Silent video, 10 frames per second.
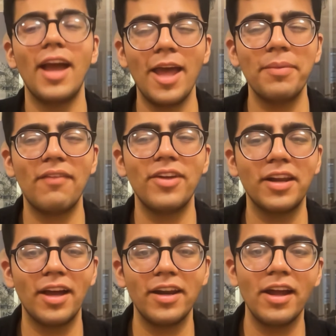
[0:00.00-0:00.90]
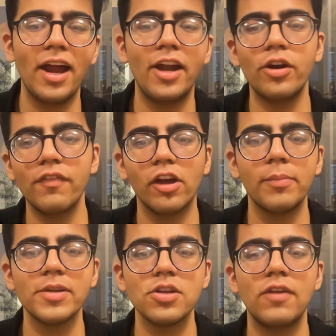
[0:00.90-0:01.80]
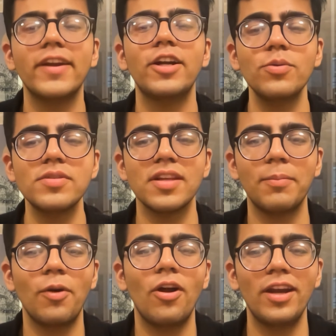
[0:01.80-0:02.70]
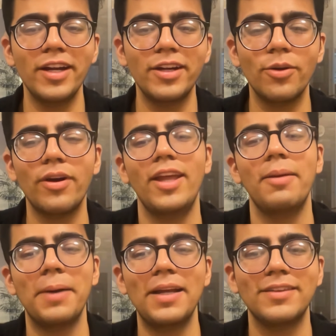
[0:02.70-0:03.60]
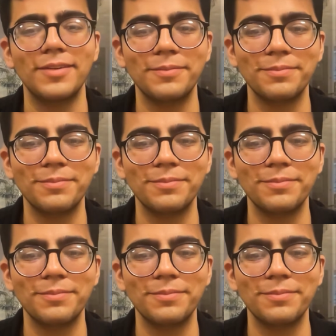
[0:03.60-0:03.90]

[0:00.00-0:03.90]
I am Kevin Karia and today we're going to be solving 2 sum on LeetCode in Python.